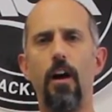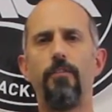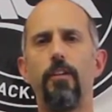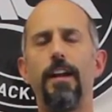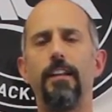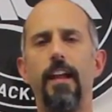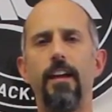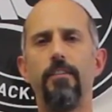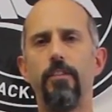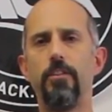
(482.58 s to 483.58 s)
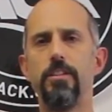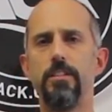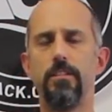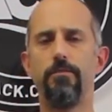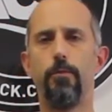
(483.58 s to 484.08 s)
offer a lot of
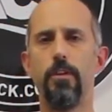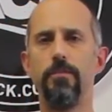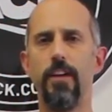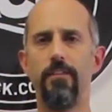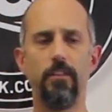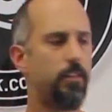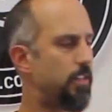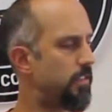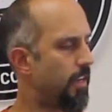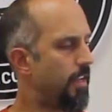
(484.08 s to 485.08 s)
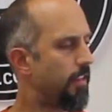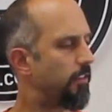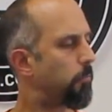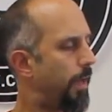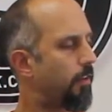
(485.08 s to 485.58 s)
versions in 45 degrees.
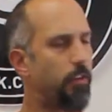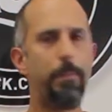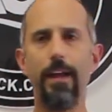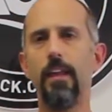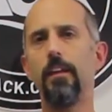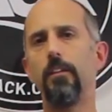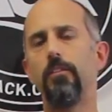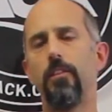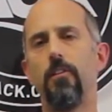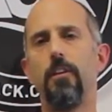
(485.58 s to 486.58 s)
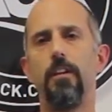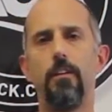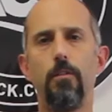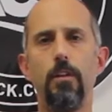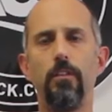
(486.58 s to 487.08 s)
This paddle in my hand is 30
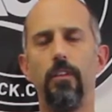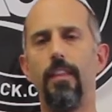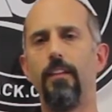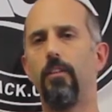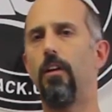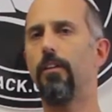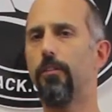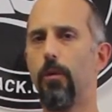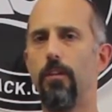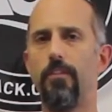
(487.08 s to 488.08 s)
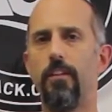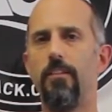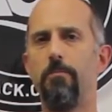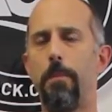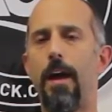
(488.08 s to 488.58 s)
degrees. That's also a very
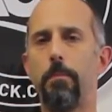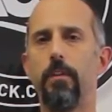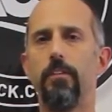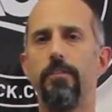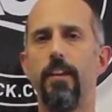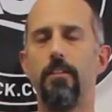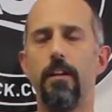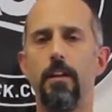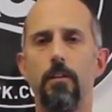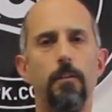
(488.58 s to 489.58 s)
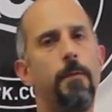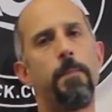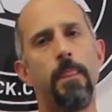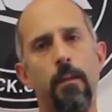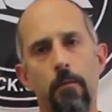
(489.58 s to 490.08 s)
popular feather angle.
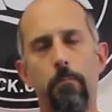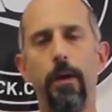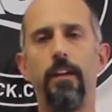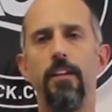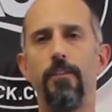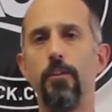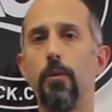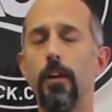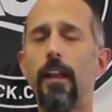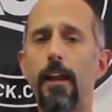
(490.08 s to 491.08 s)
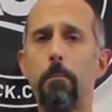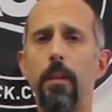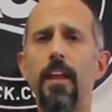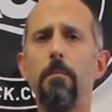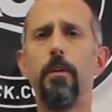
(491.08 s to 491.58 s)
But if you're doing a lot of
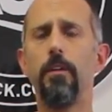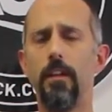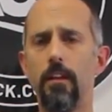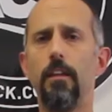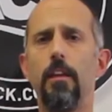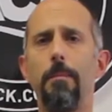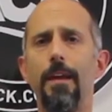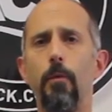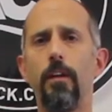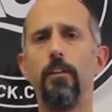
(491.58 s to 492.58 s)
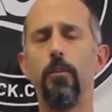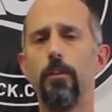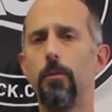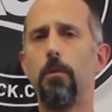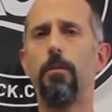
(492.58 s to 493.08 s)
play boating, you may want to do a
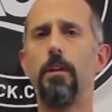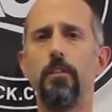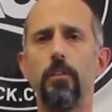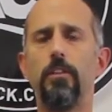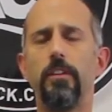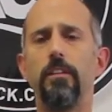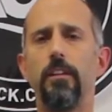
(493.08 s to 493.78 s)
little more research and